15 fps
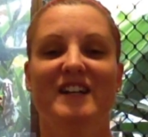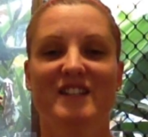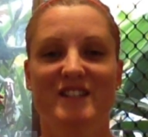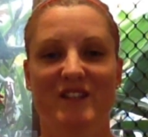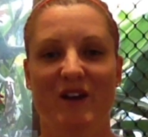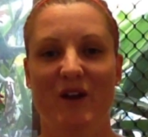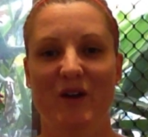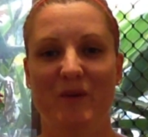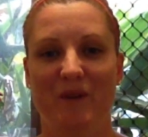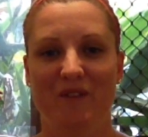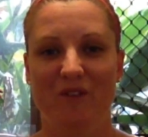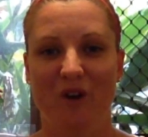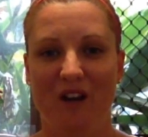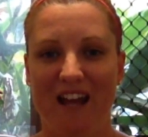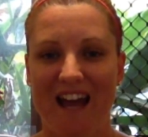So
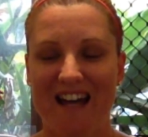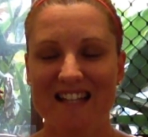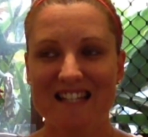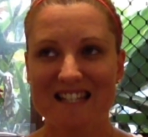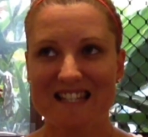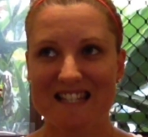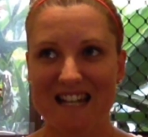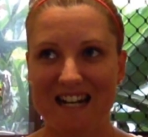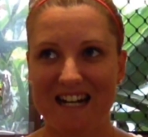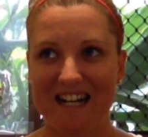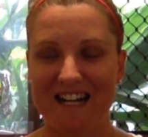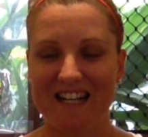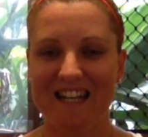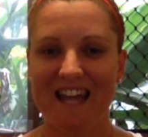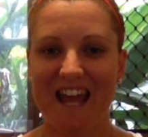we've got our
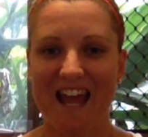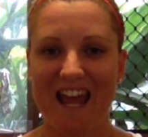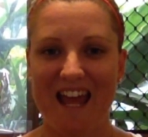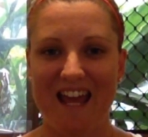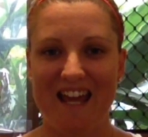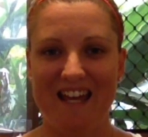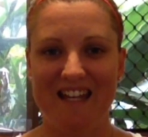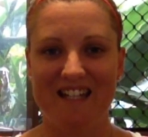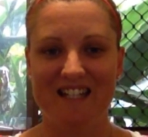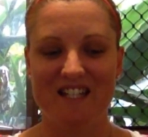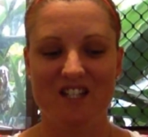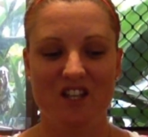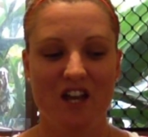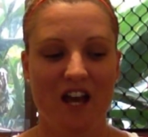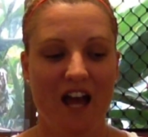son, and